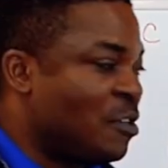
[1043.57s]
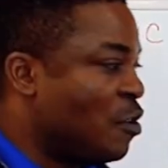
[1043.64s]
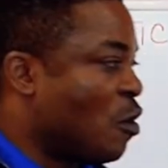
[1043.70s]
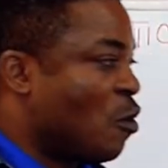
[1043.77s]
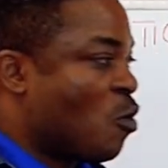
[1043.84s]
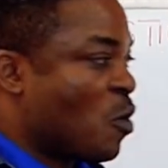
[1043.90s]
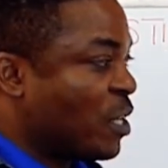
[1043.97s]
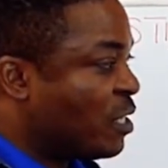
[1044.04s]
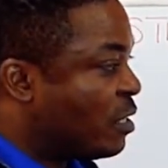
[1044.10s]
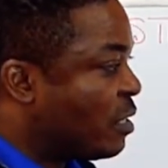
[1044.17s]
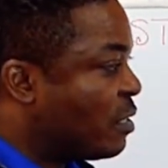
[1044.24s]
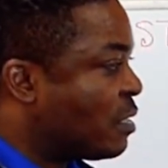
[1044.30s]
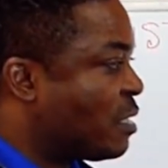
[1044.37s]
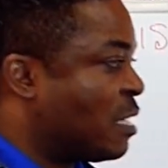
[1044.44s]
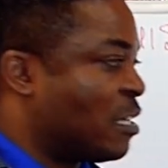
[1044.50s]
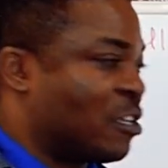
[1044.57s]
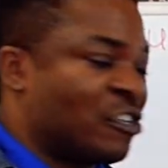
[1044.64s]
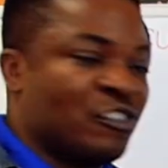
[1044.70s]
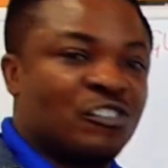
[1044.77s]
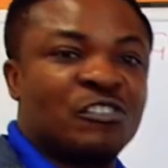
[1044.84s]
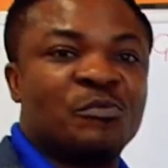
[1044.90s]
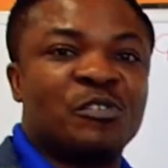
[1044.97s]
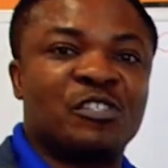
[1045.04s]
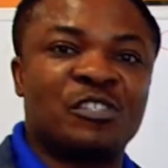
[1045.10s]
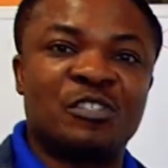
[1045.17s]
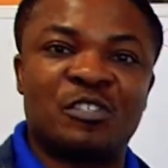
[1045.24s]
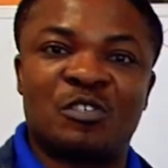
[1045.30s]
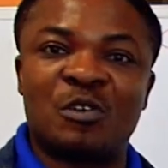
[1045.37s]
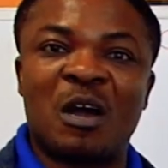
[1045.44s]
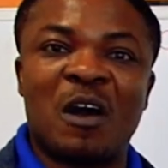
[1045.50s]
your questions, and
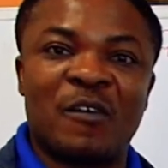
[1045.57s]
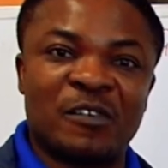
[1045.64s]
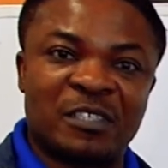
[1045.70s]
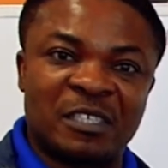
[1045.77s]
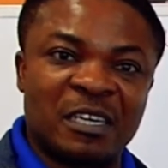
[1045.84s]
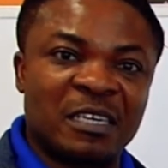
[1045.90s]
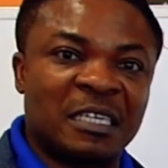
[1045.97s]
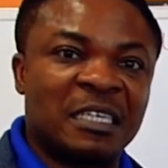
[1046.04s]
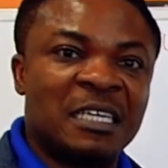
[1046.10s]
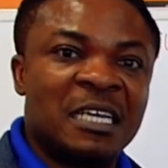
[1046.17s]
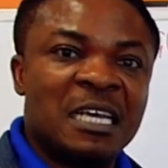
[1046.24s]
contributions to our study.